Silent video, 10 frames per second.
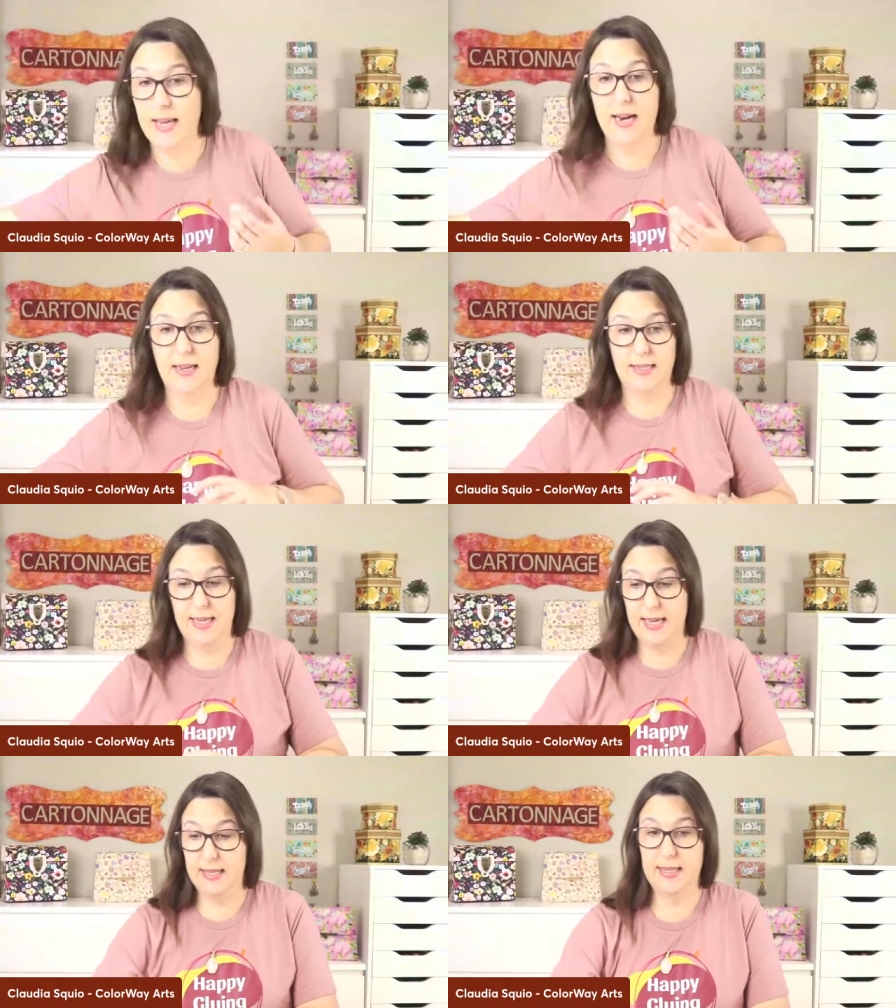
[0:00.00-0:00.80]
here i
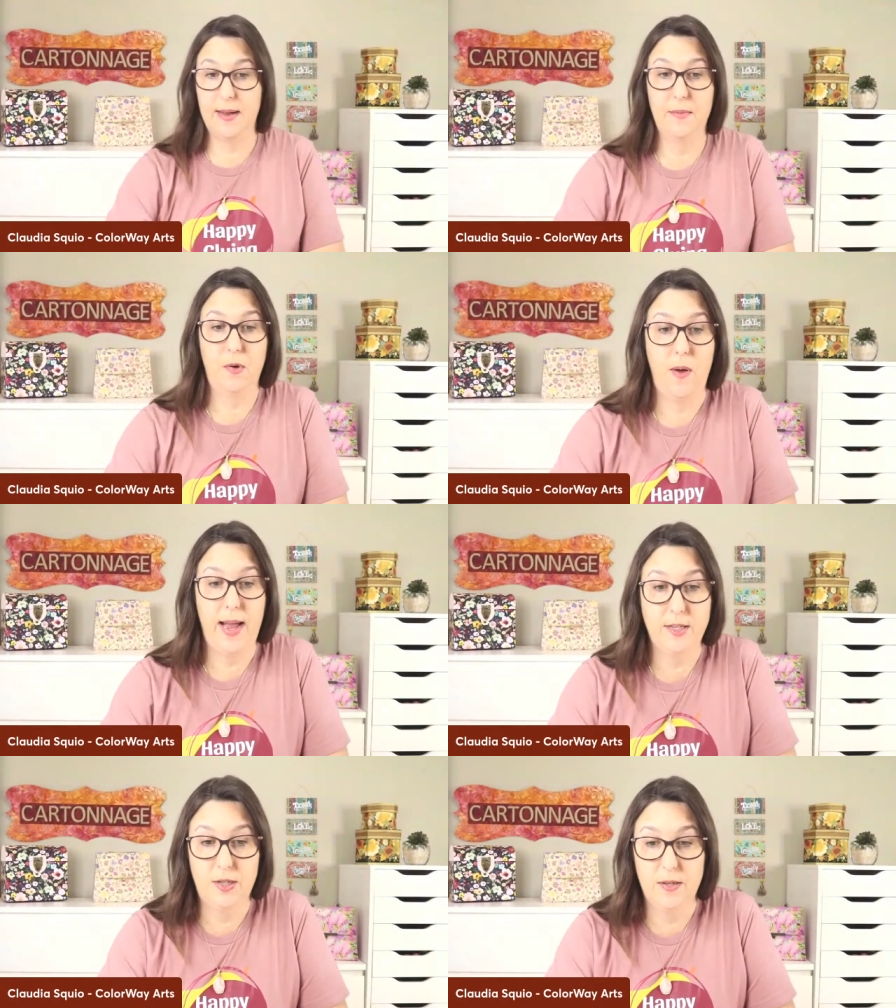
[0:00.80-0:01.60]
see some
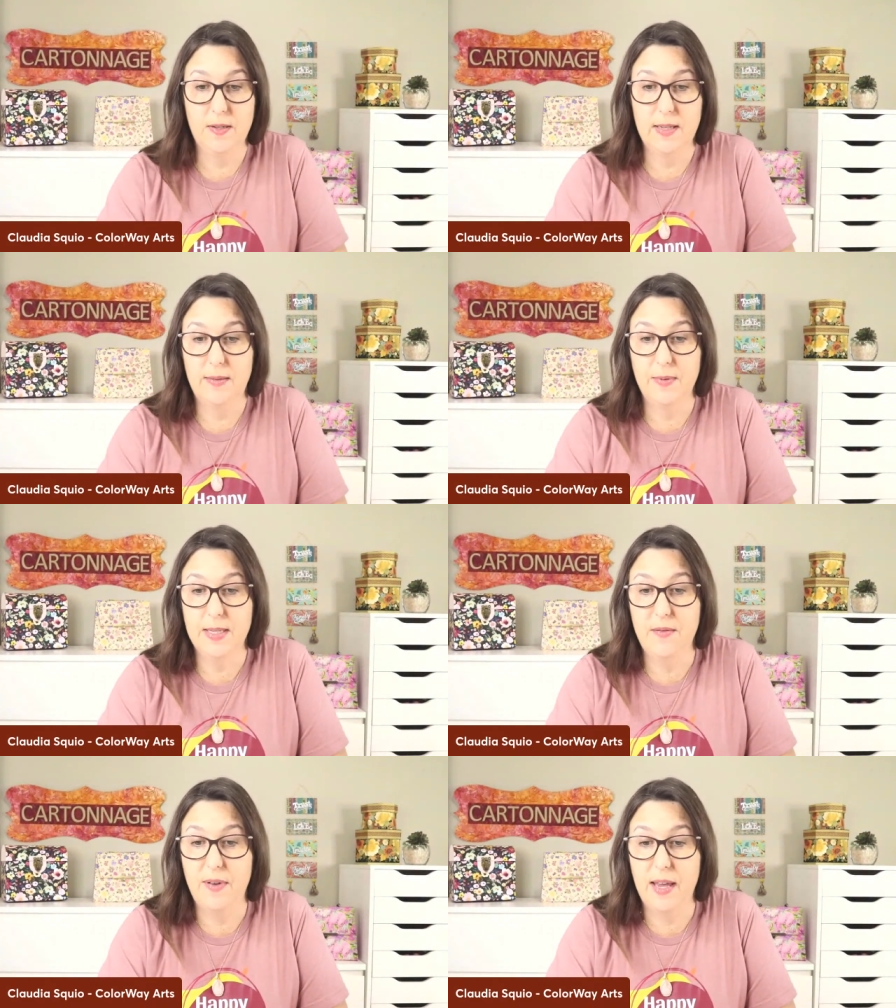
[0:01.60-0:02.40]
questions let me
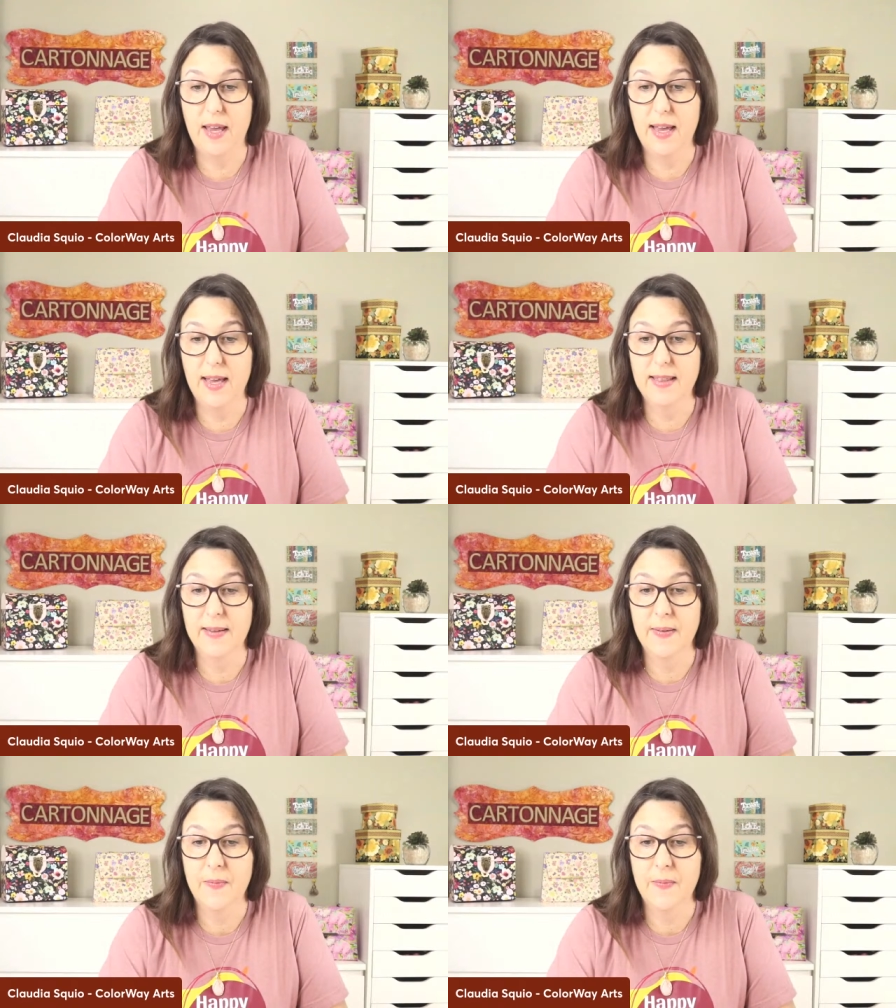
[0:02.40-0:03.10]
see if i can